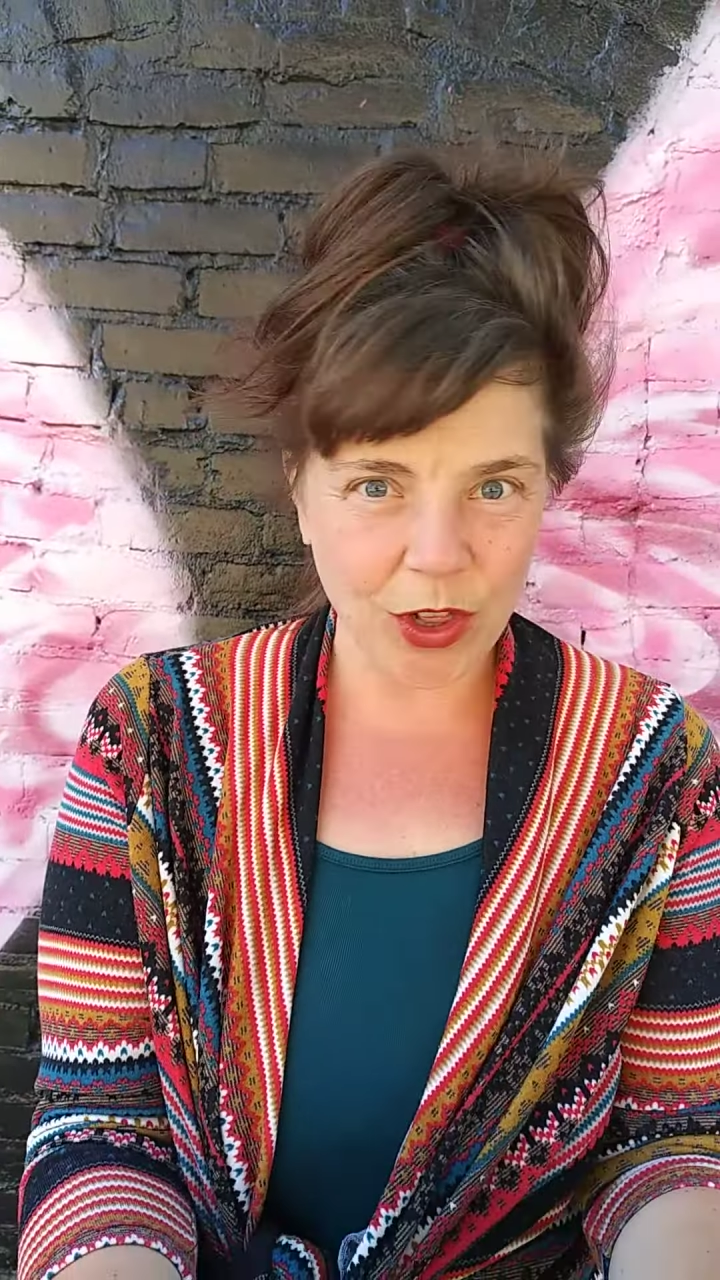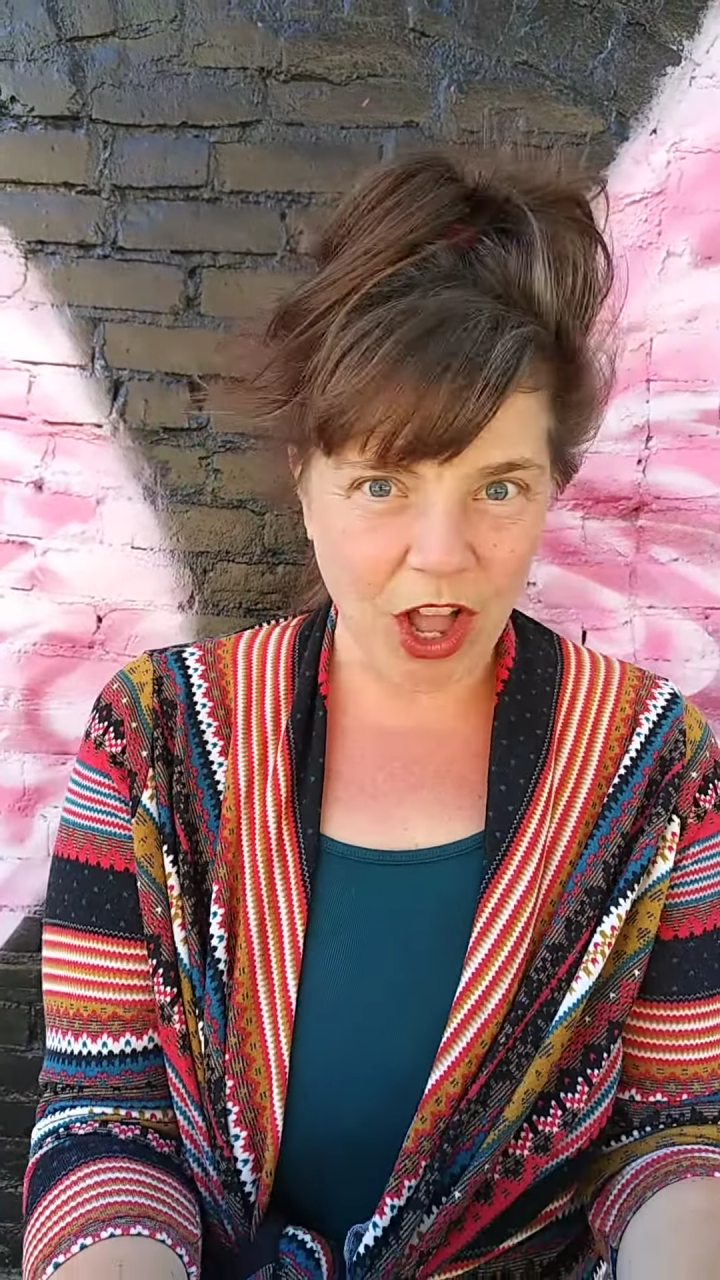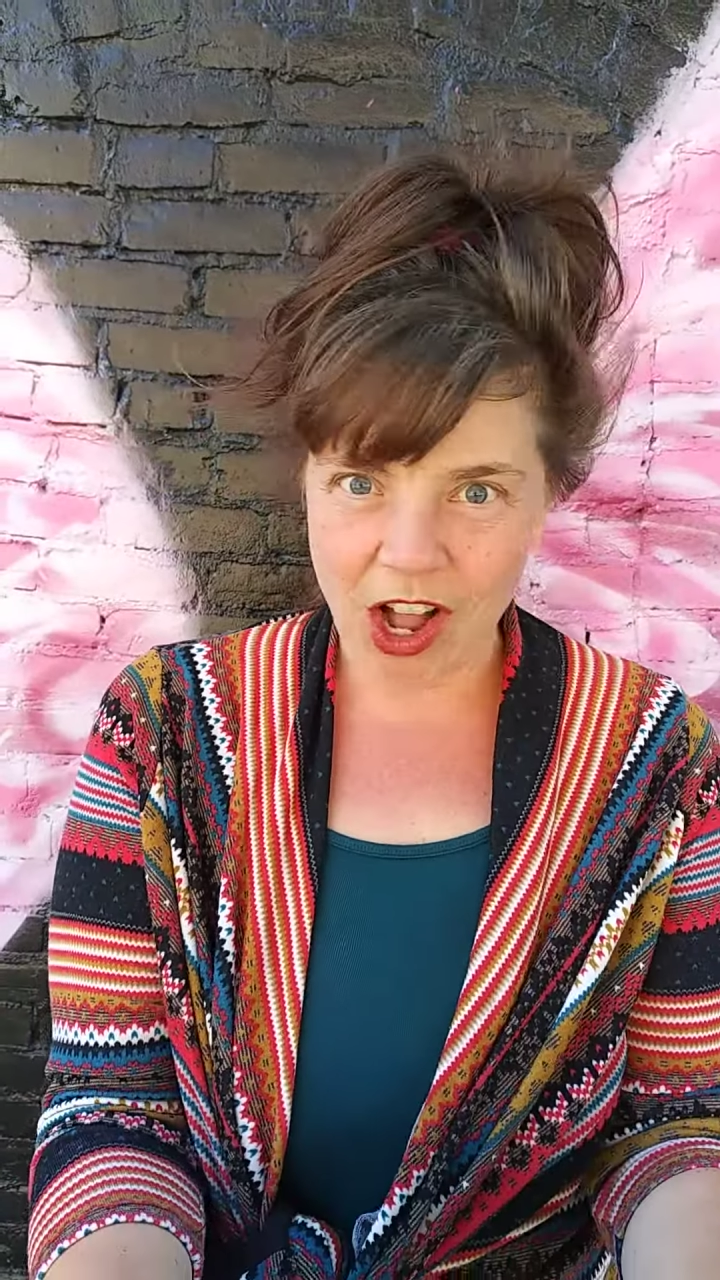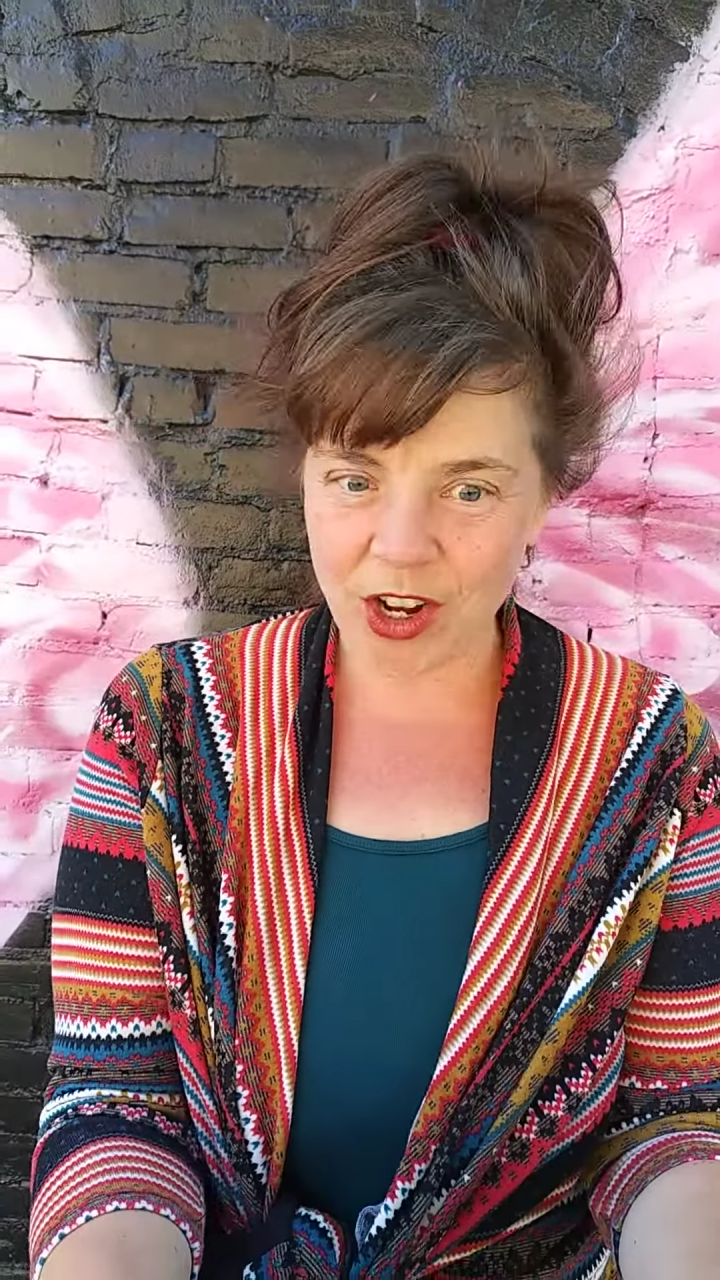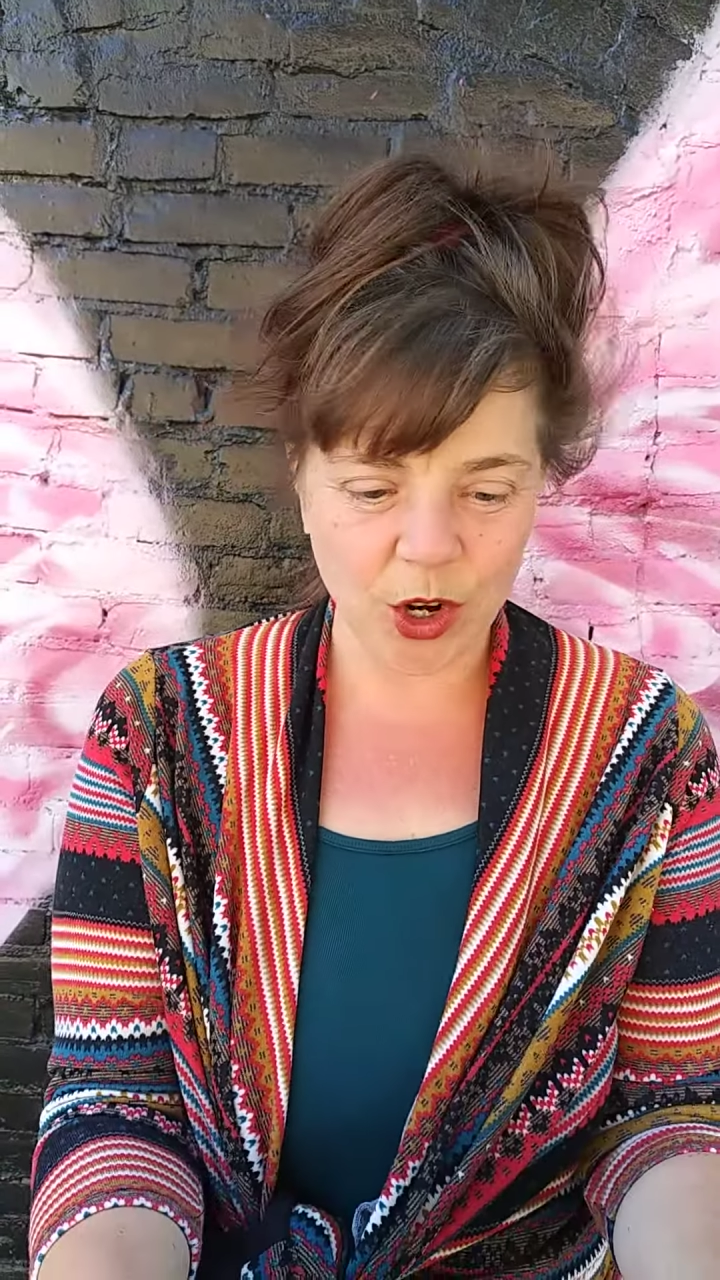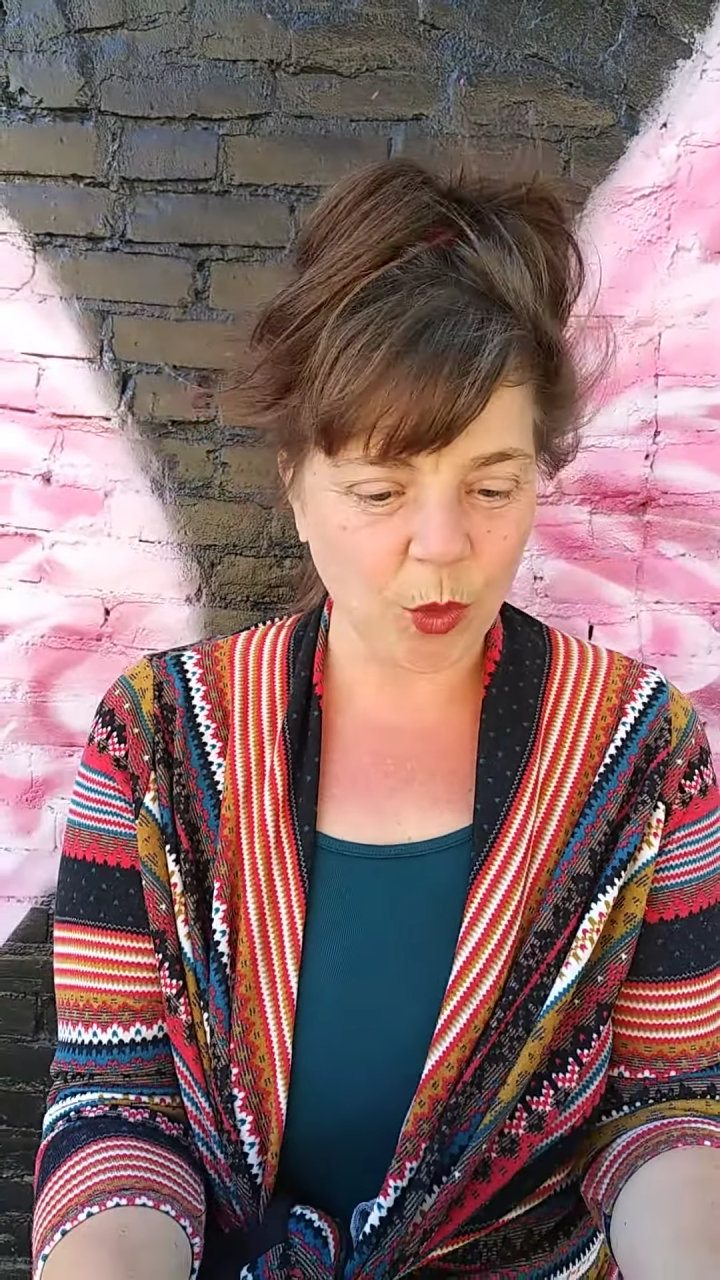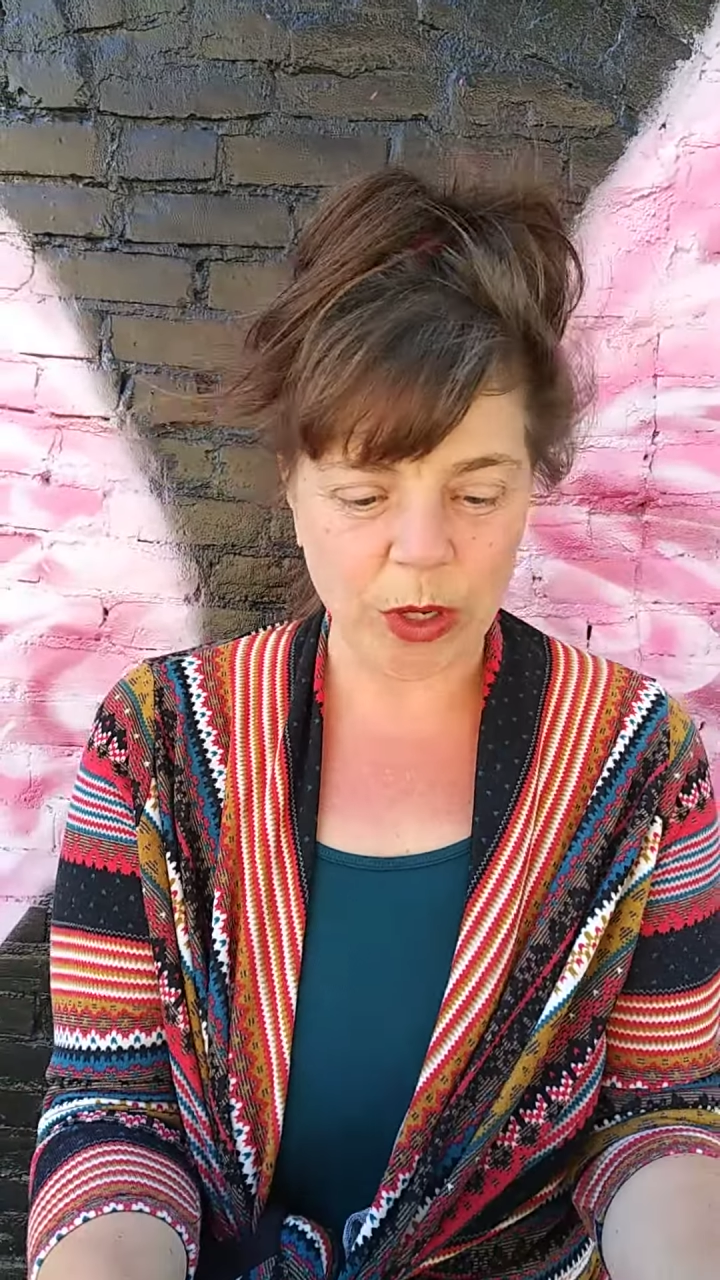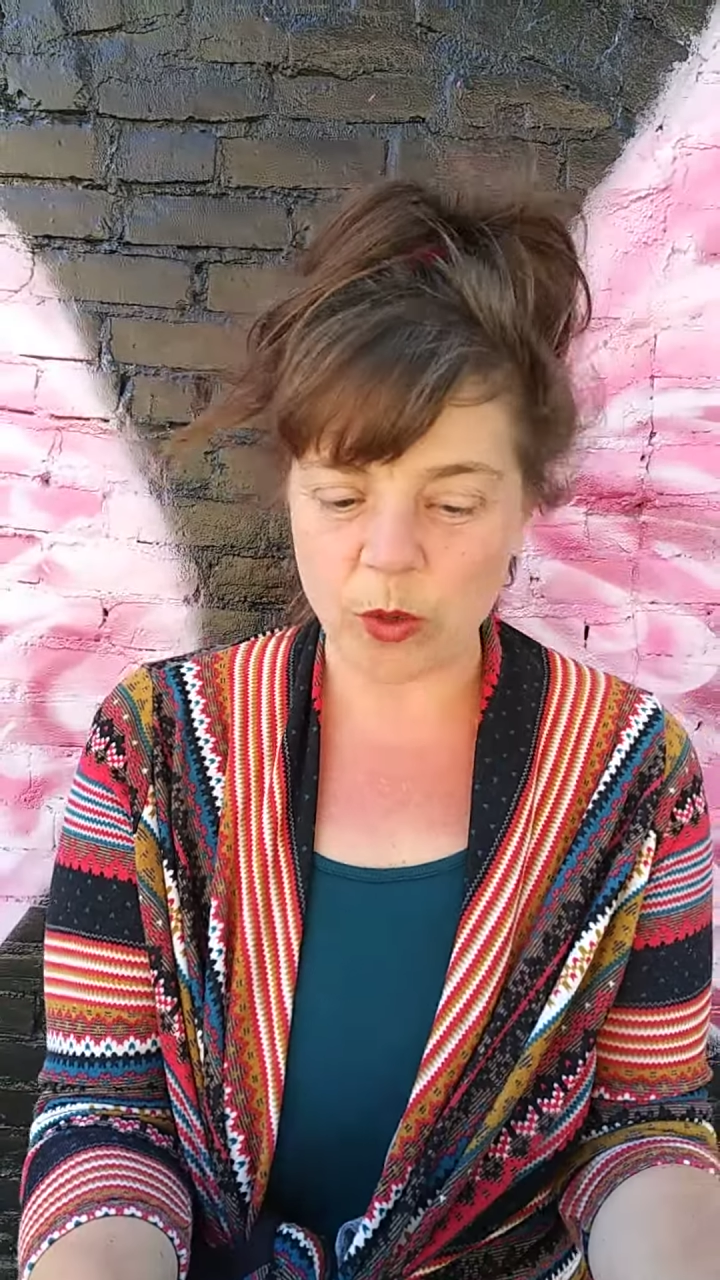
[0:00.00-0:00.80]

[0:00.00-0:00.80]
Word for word: longer we